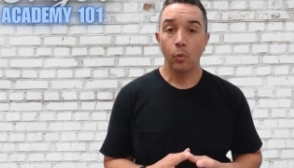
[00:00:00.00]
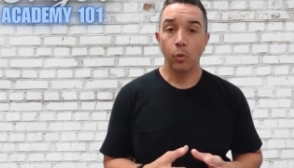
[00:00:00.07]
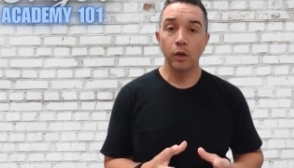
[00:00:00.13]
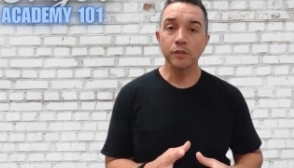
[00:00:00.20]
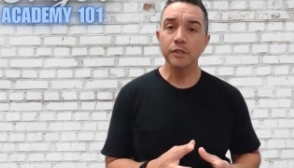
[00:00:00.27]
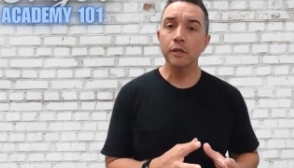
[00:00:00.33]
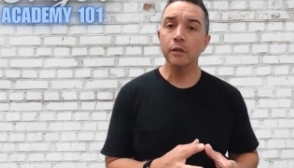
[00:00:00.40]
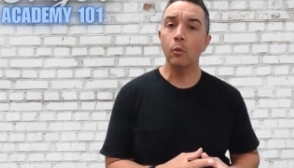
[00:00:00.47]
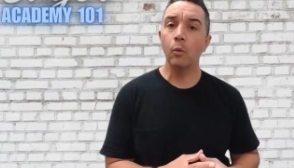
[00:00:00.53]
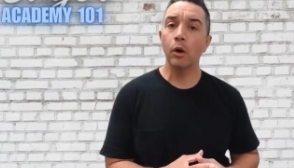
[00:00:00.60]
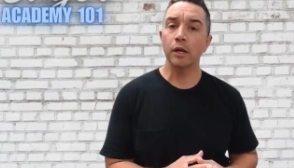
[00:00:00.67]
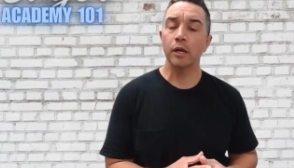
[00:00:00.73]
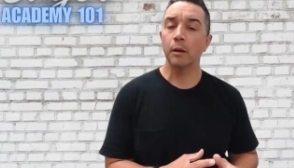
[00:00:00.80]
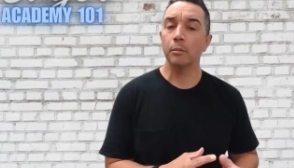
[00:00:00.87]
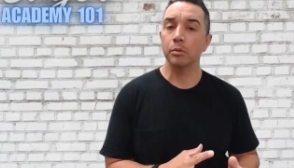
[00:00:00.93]
We're also going to
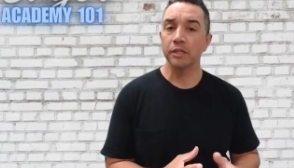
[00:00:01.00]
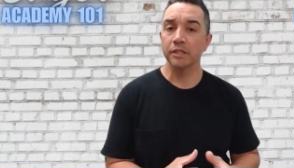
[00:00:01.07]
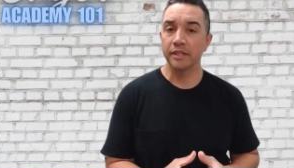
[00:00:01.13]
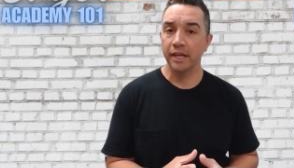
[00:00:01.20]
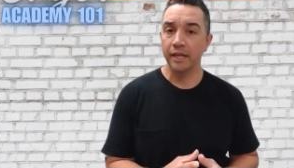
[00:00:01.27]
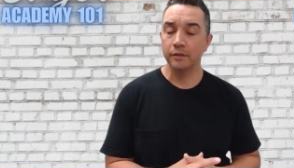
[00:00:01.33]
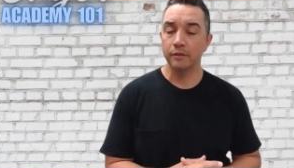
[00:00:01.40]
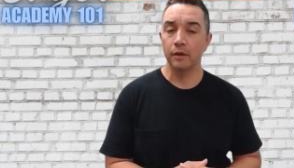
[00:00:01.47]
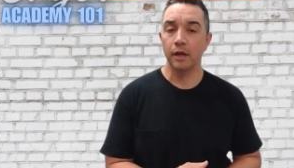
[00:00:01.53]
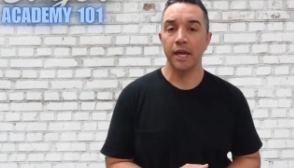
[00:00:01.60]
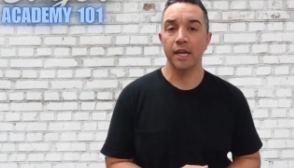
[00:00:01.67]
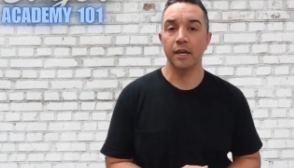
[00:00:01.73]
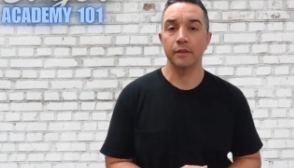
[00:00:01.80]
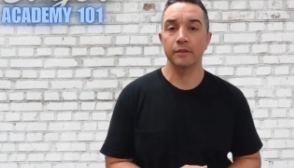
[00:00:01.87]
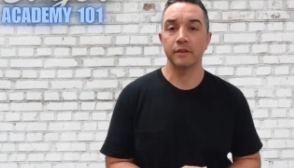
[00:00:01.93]
want a couple of days
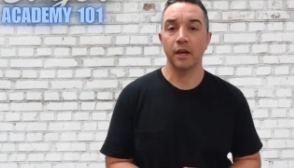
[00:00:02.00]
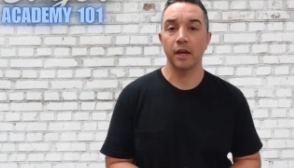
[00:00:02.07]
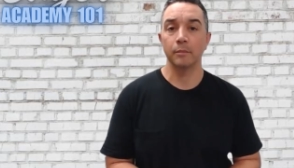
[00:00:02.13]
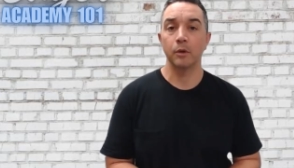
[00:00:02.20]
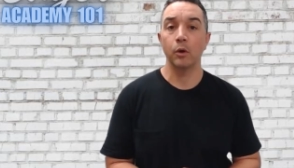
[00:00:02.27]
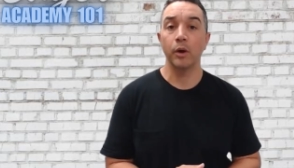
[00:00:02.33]
ahead of the time.